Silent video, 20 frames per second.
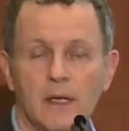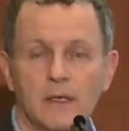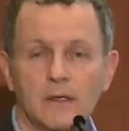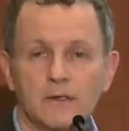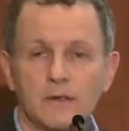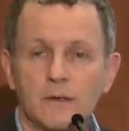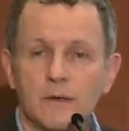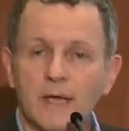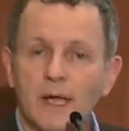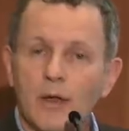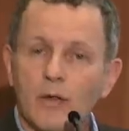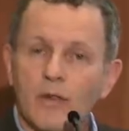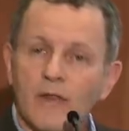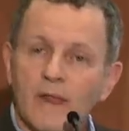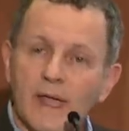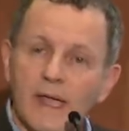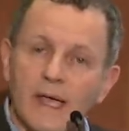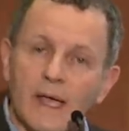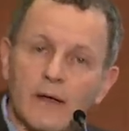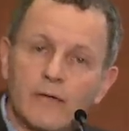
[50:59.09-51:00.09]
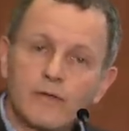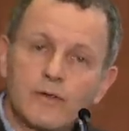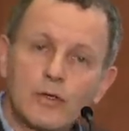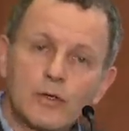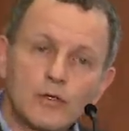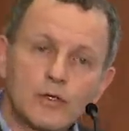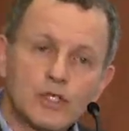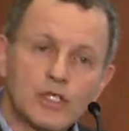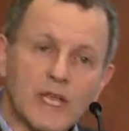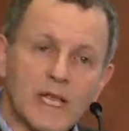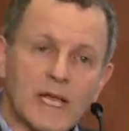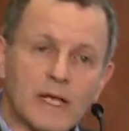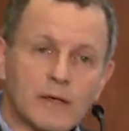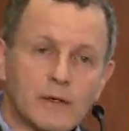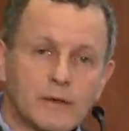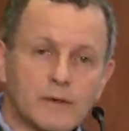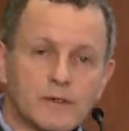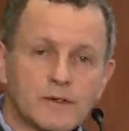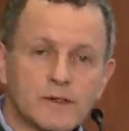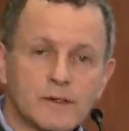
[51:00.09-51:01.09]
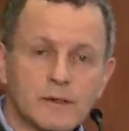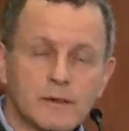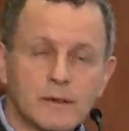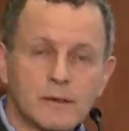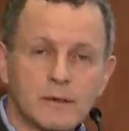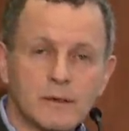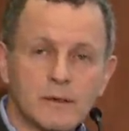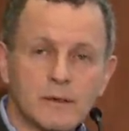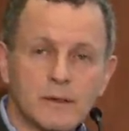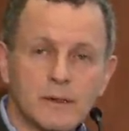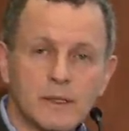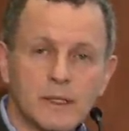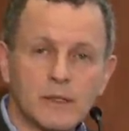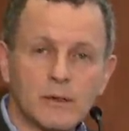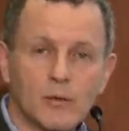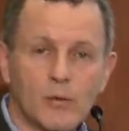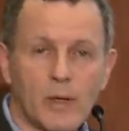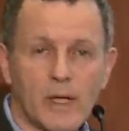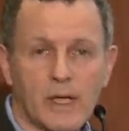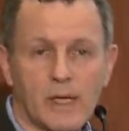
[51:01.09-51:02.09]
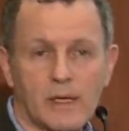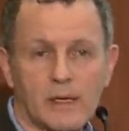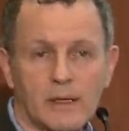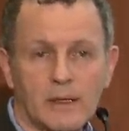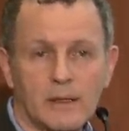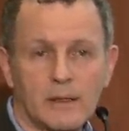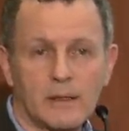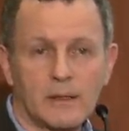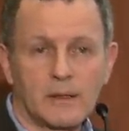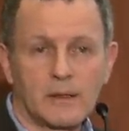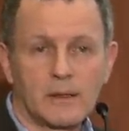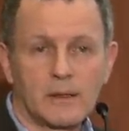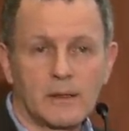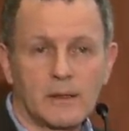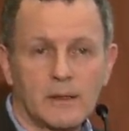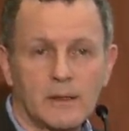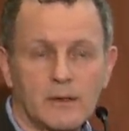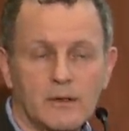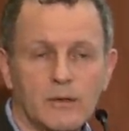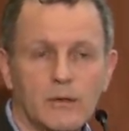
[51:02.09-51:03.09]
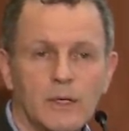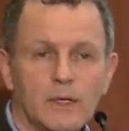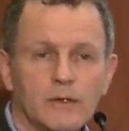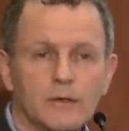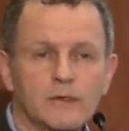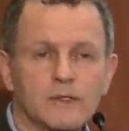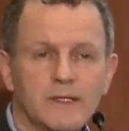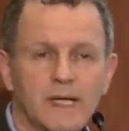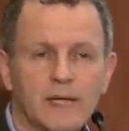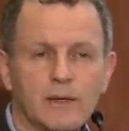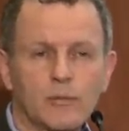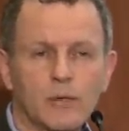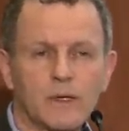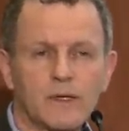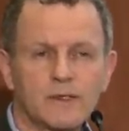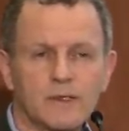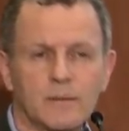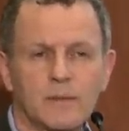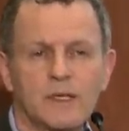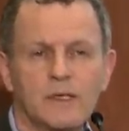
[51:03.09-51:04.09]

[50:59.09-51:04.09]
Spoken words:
So now they have two channels, in a way, to understand what does it